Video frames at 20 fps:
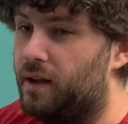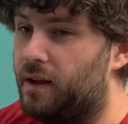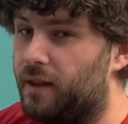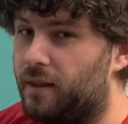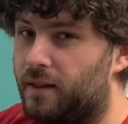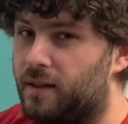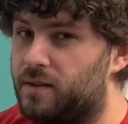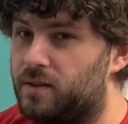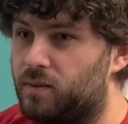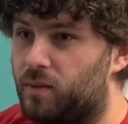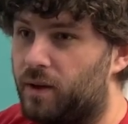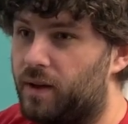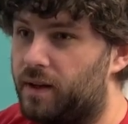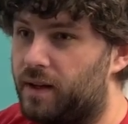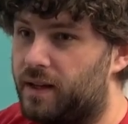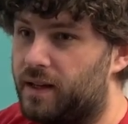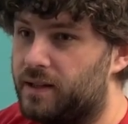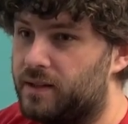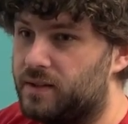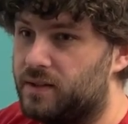This one
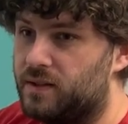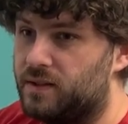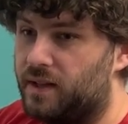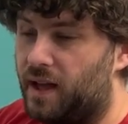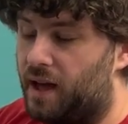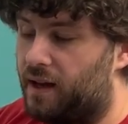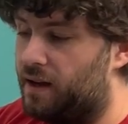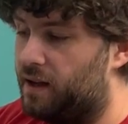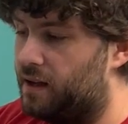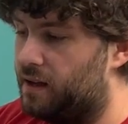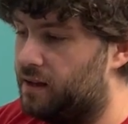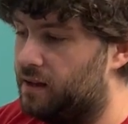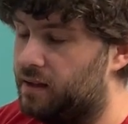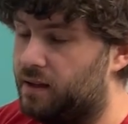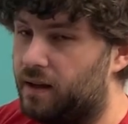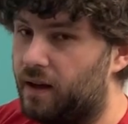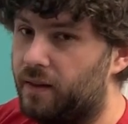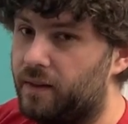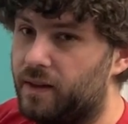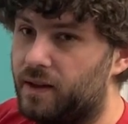is SATA
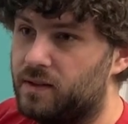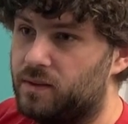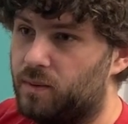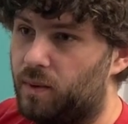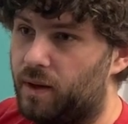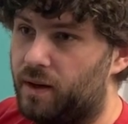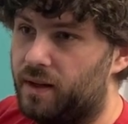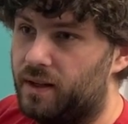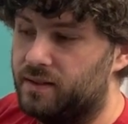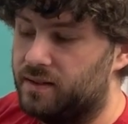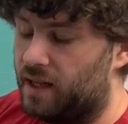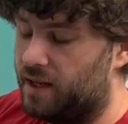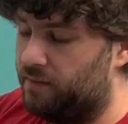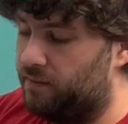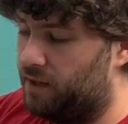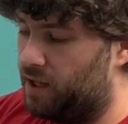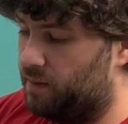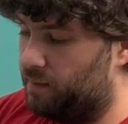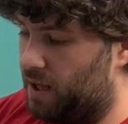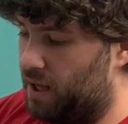and this one is
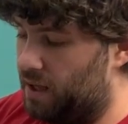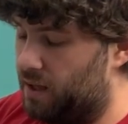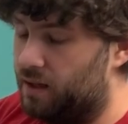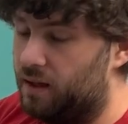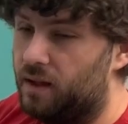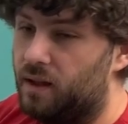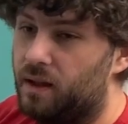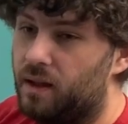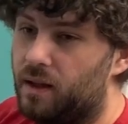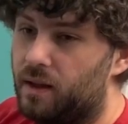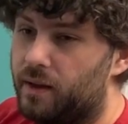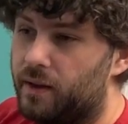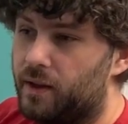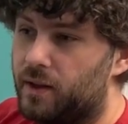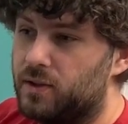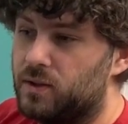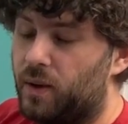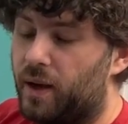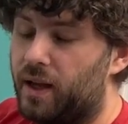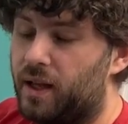NVMe.
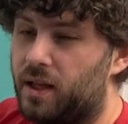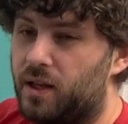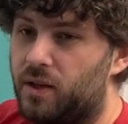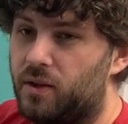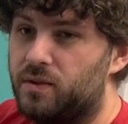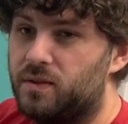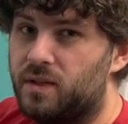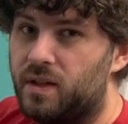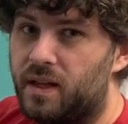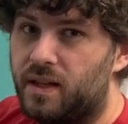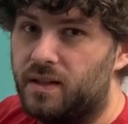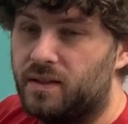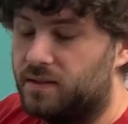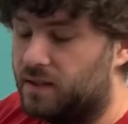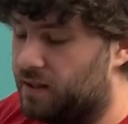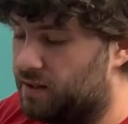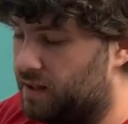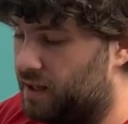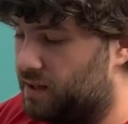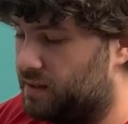So I can use these
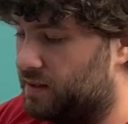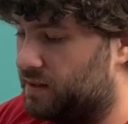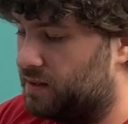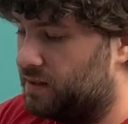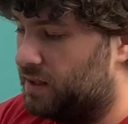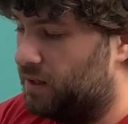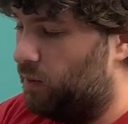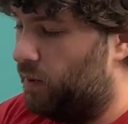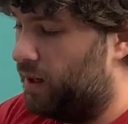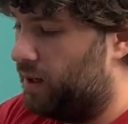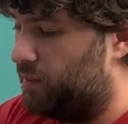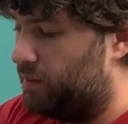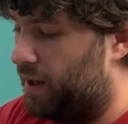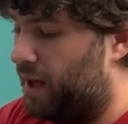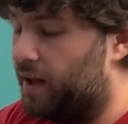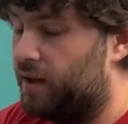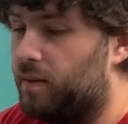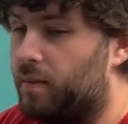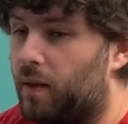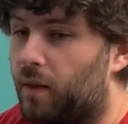to test and see what
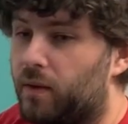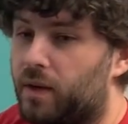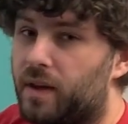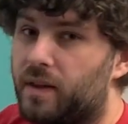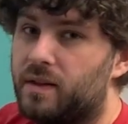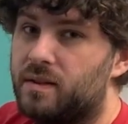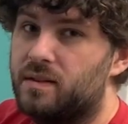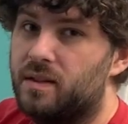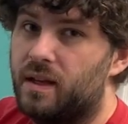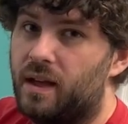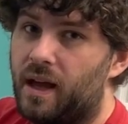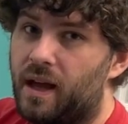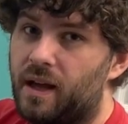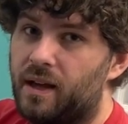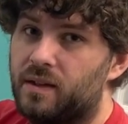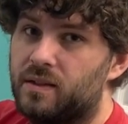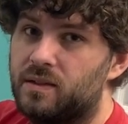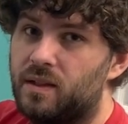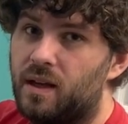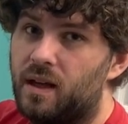compatibility this thing
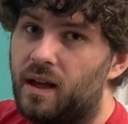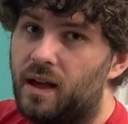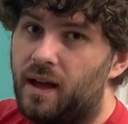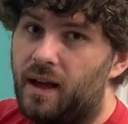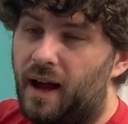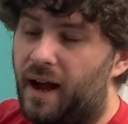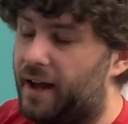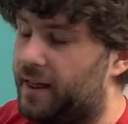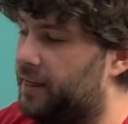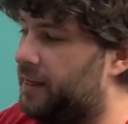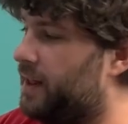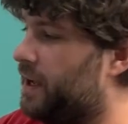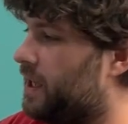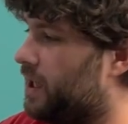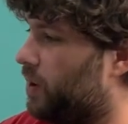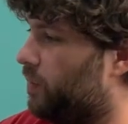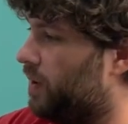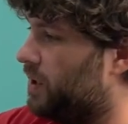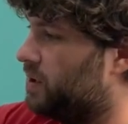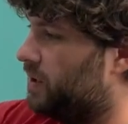has. I think
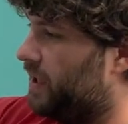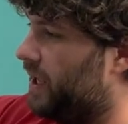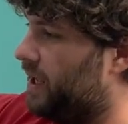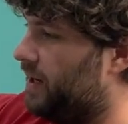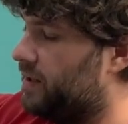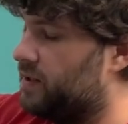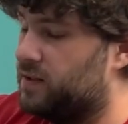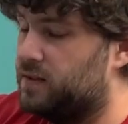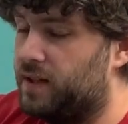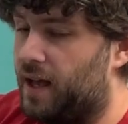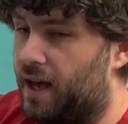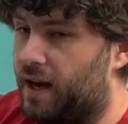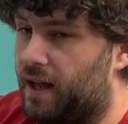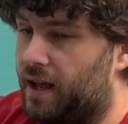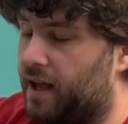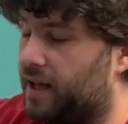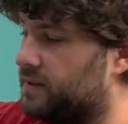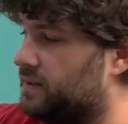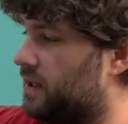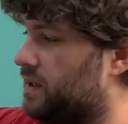it originally had a
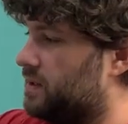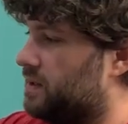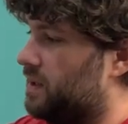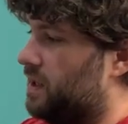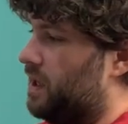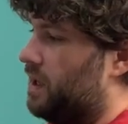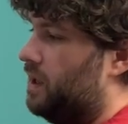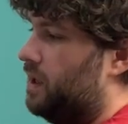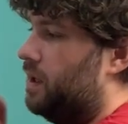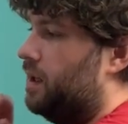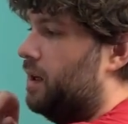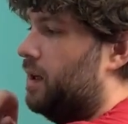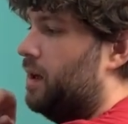SATA SSD,